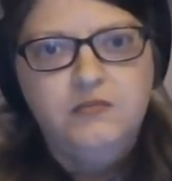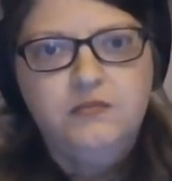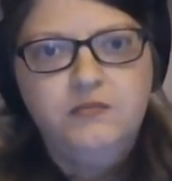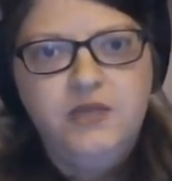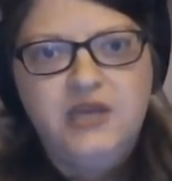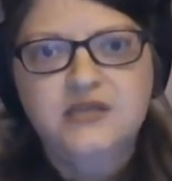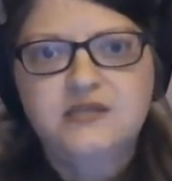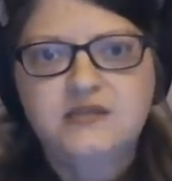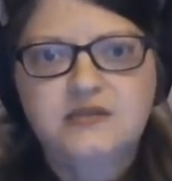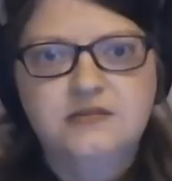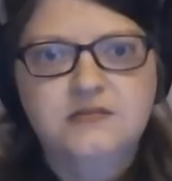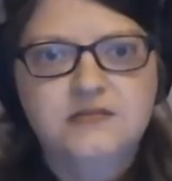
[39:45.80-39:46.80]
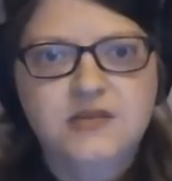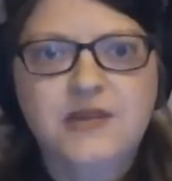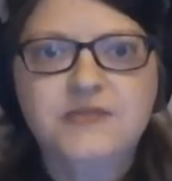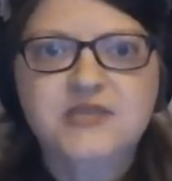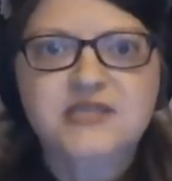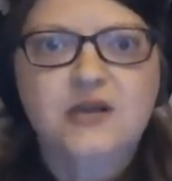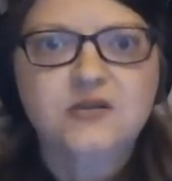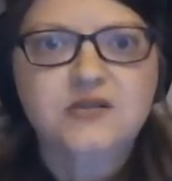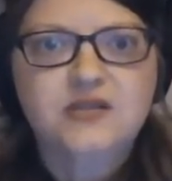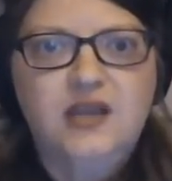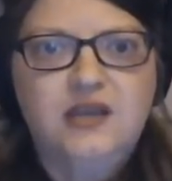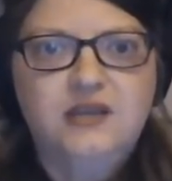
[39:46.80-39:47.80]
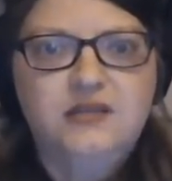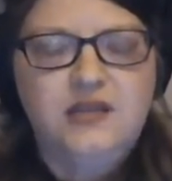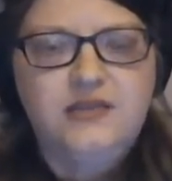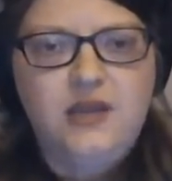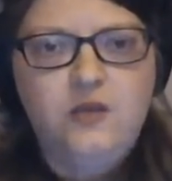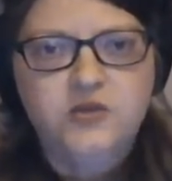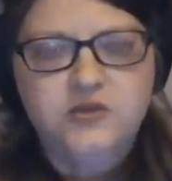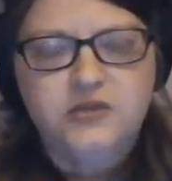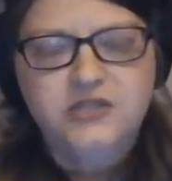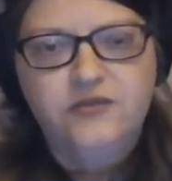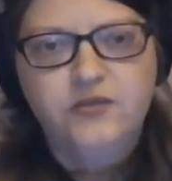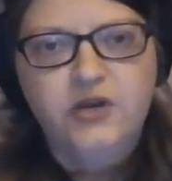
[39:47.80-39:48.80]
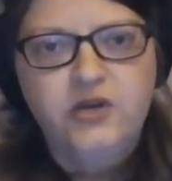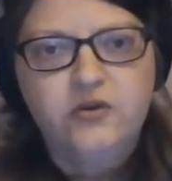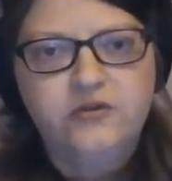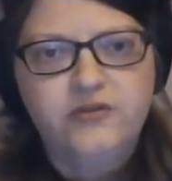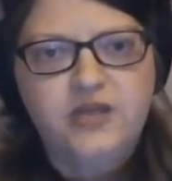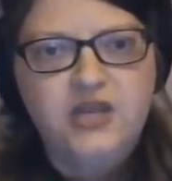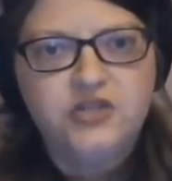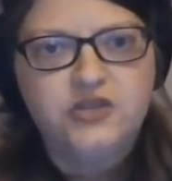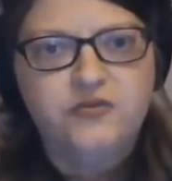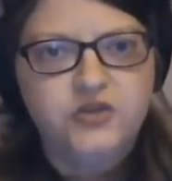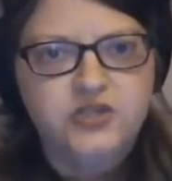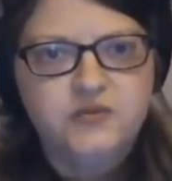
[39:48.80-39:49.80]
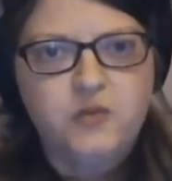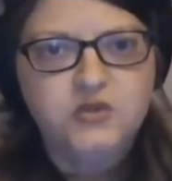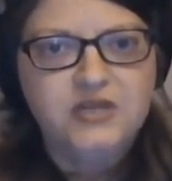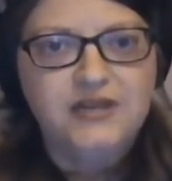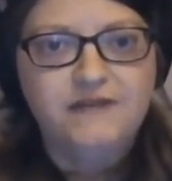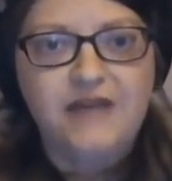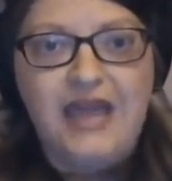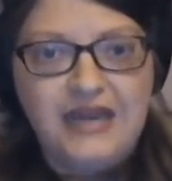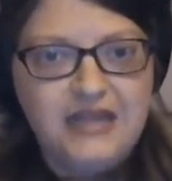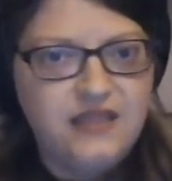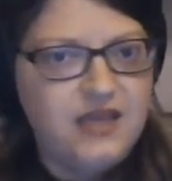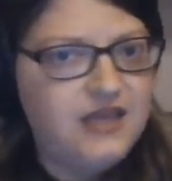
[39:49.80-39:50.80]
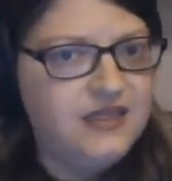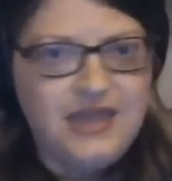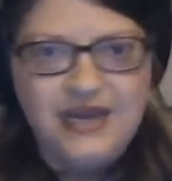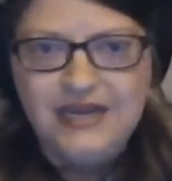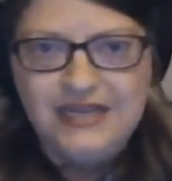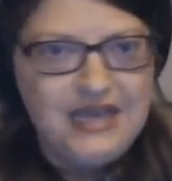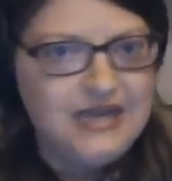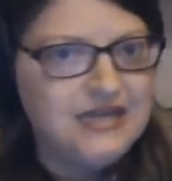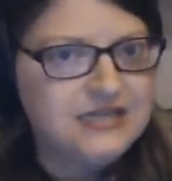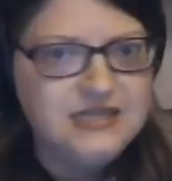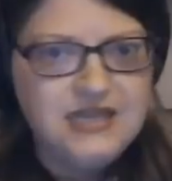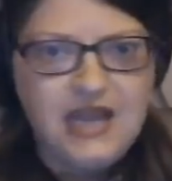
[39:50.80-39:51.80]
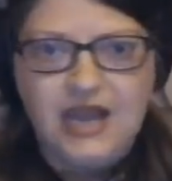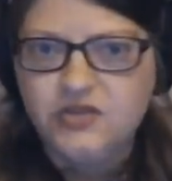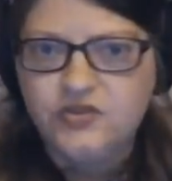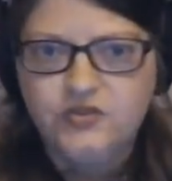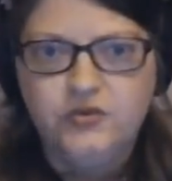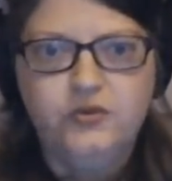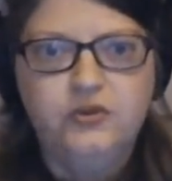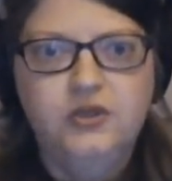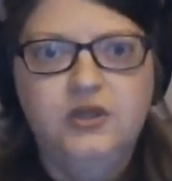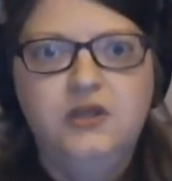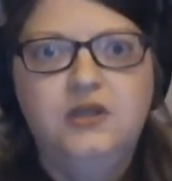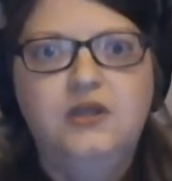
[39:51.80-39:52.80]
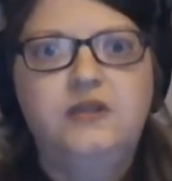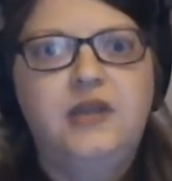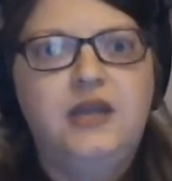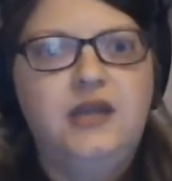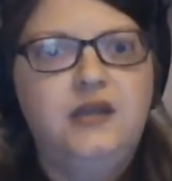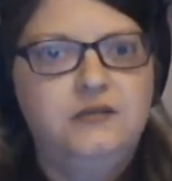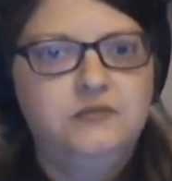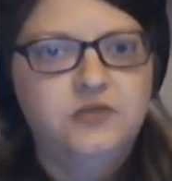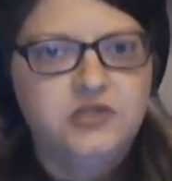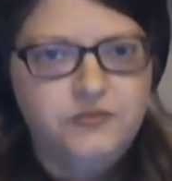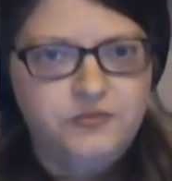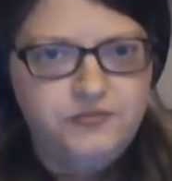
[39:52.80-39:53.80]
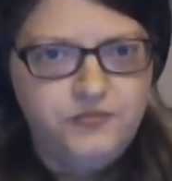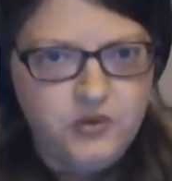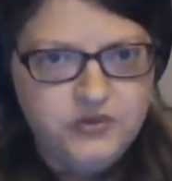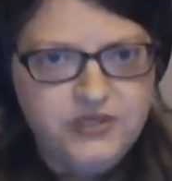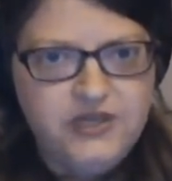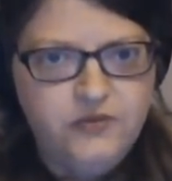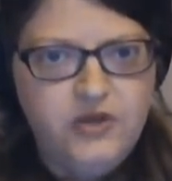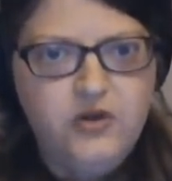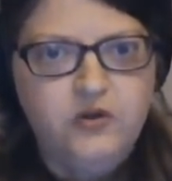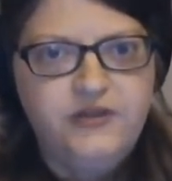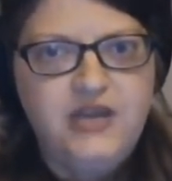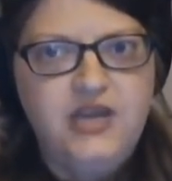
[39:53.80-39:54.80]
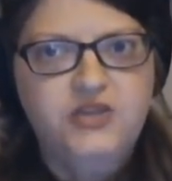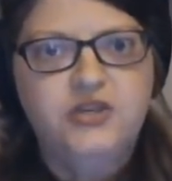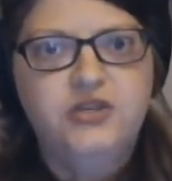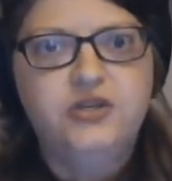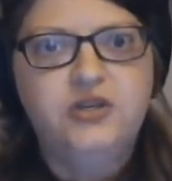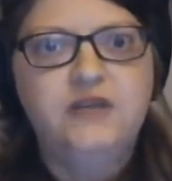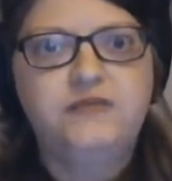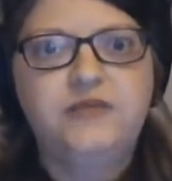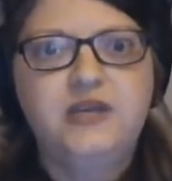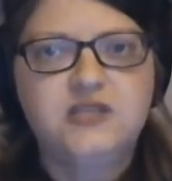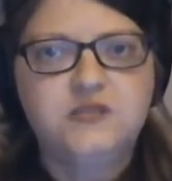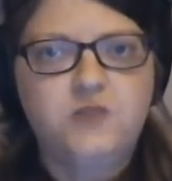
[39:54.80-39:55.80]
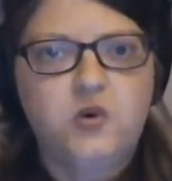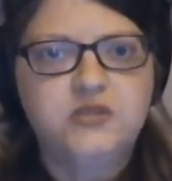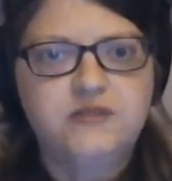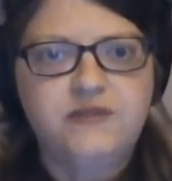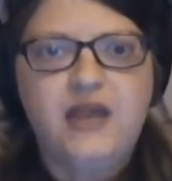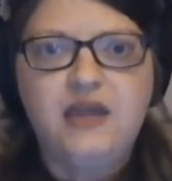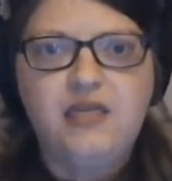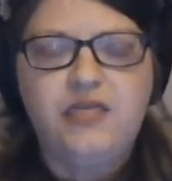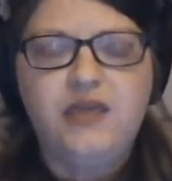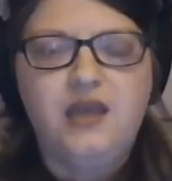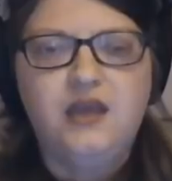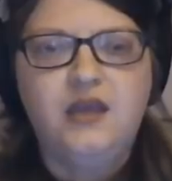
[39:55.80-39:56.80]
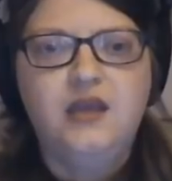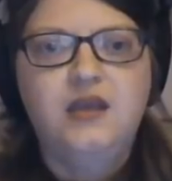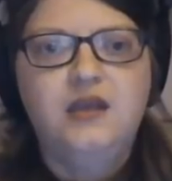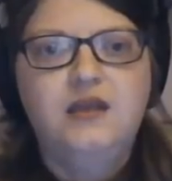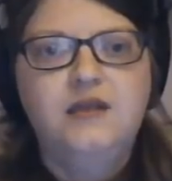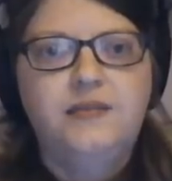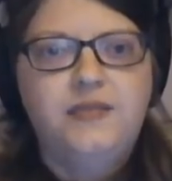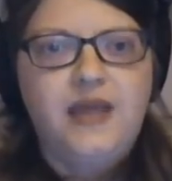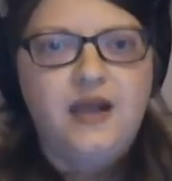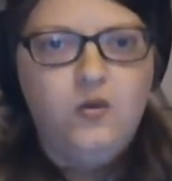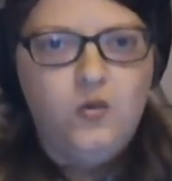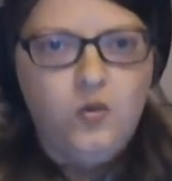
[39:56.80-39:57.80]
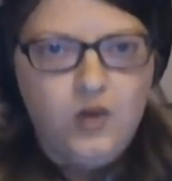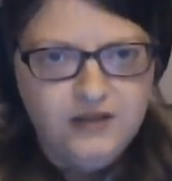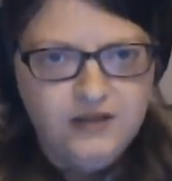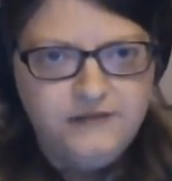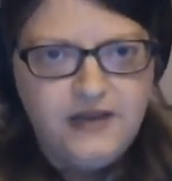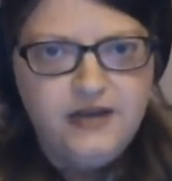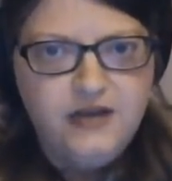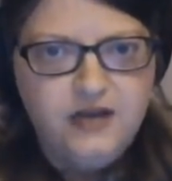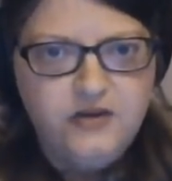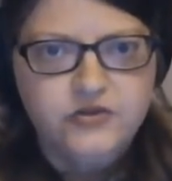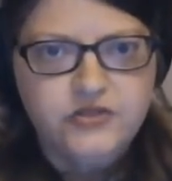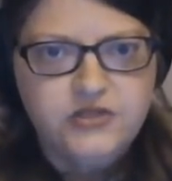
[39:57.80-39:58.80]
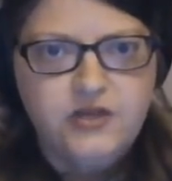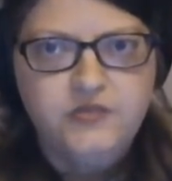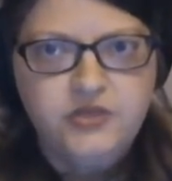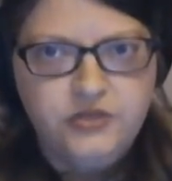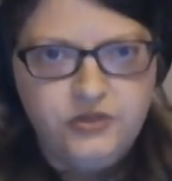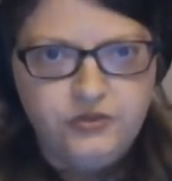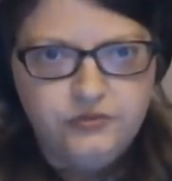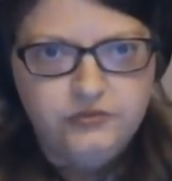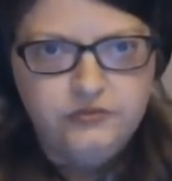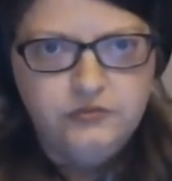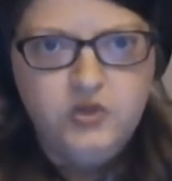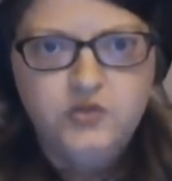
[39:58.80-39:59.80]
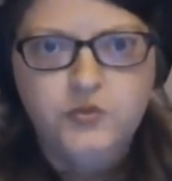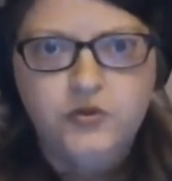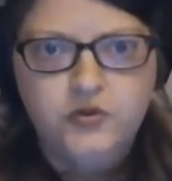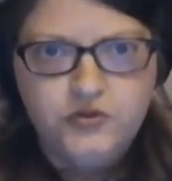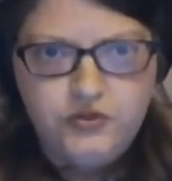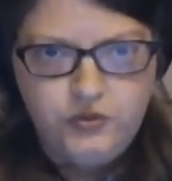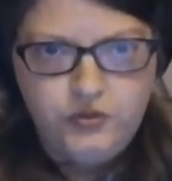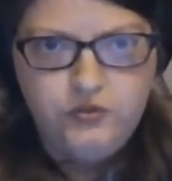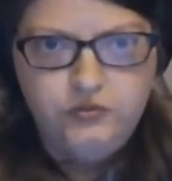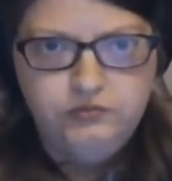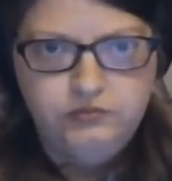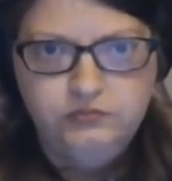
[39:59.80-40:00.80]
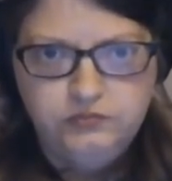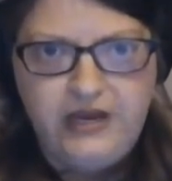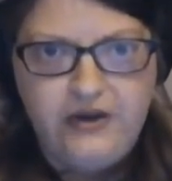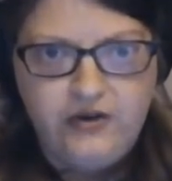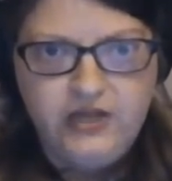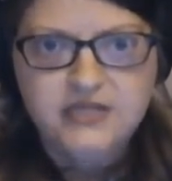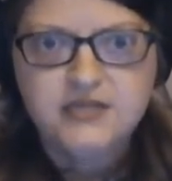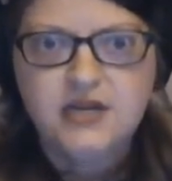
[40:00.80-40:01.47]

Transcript: because sometimes it sounds like that they were supposed to give written notification for disposing of anything, and that again is not true. They were supposed to give written notification if they disposed of anything that qualified under sub 2, which were those 2 areas that